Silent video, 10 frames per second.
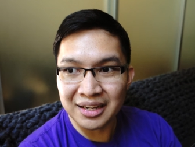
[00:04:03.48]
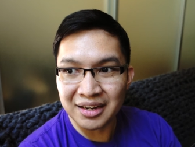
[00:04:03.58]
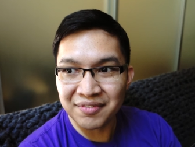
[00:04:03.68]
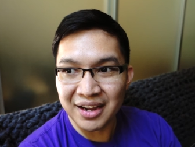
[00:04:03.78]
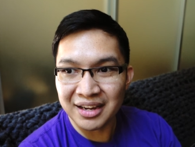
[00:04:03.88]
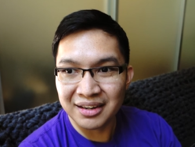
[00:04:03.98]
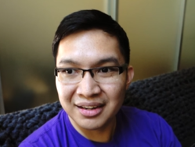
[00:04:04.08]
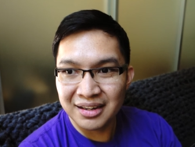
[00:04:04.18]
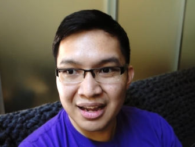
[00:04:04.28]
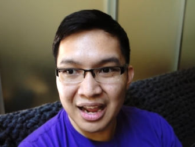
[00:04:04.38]
could, if I,
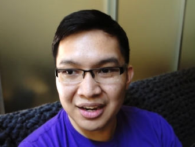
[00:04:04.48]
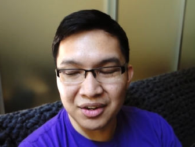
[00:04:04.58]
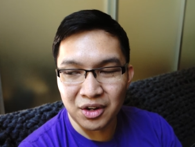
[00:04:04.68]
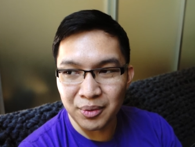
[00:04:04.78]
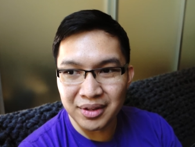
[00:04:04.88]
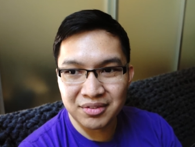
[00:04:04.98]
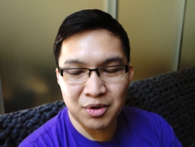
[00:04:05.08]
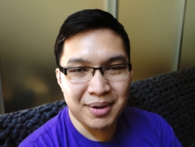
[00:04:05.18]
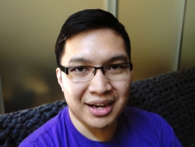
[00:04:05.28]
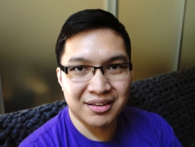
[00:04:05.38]
I could always
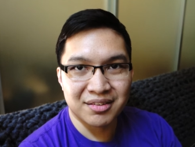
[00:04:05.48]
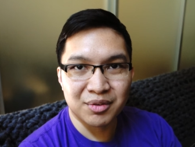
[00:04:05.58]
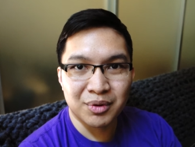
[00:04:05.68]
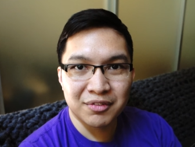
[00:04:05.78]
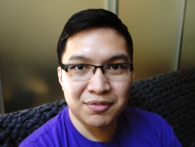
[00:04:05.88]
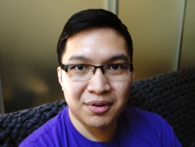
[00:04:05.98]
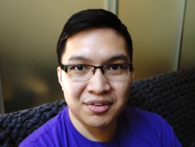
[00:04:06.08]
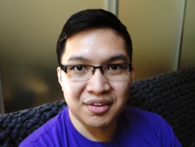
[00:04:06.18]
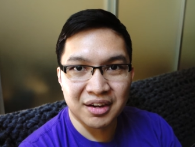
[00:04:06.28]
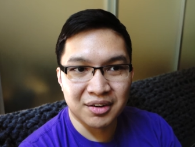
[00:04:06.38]
go back into the
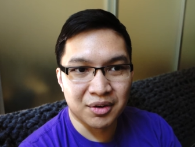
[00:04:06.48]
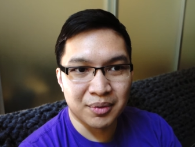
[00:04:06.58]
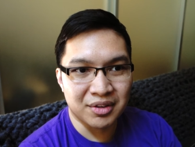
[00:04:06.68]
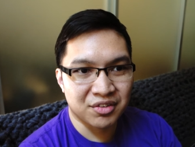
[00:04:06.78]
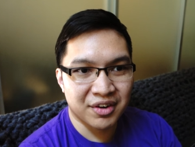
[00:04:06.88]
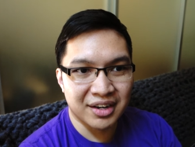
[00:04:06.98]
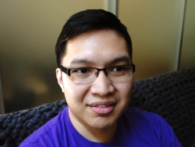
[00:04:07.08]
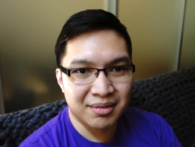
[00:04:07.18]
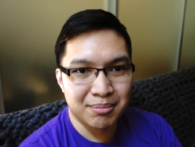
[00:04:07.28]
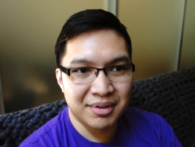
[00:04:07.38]
workforce, I could always
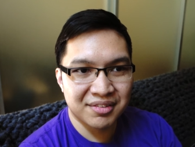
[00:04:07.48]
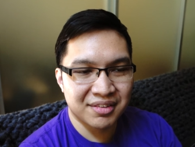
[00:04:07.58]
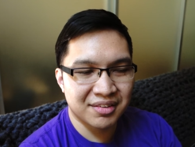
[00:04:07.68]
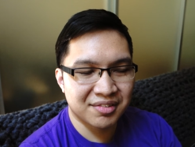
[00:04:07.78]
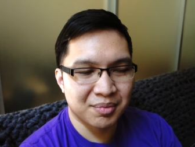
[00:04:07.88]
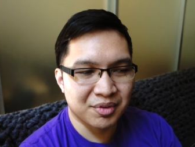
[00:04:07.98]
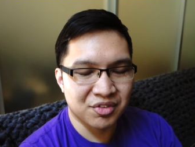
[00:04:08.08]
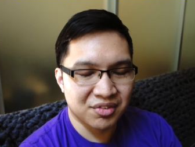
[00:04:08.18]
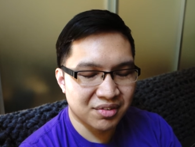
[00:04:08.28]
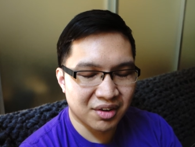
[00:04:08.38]
create some business,
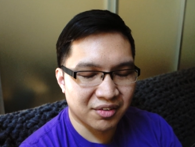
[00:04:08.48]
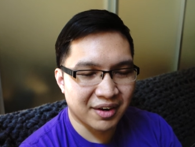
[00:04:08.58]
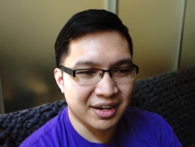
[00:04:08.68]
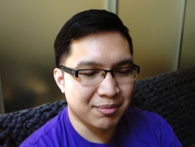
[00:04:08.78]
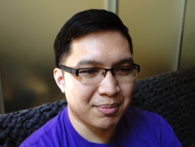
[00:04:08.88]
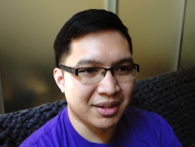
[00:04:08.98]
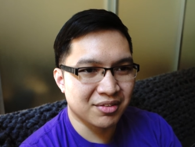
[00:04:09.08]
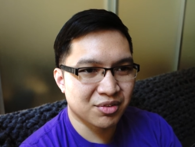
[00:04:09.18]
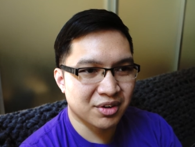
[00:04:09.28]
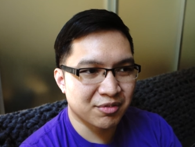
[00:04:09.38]
which has already
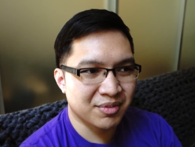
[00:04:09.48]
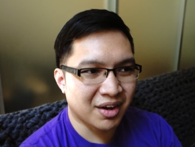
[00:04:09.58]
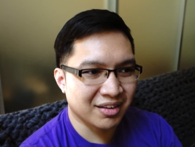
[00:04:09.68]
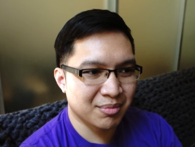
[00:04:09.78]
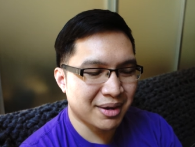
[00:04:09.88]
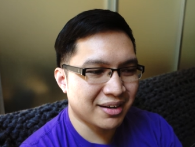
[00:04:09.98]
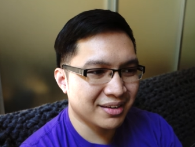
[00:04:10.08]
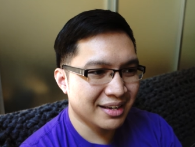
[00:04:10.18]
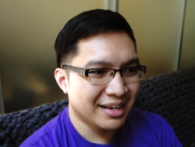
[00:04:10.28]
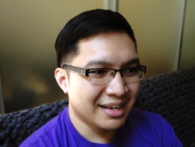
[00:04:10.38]
been sort of talked
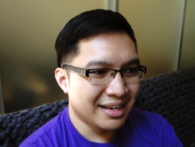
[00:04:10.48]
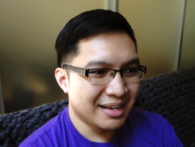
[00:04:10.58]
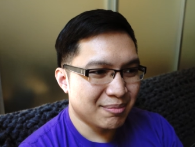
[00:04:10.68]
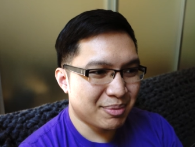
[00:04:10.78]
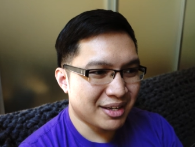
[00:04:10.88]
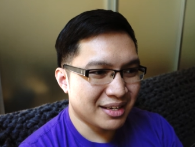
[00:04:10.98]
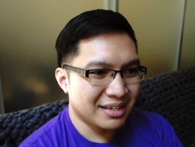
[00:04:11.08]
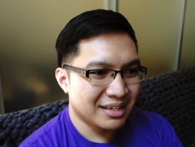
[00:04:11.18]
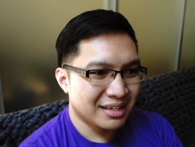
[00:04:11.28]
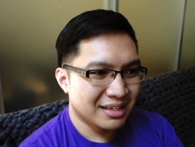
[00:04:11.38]
about. But,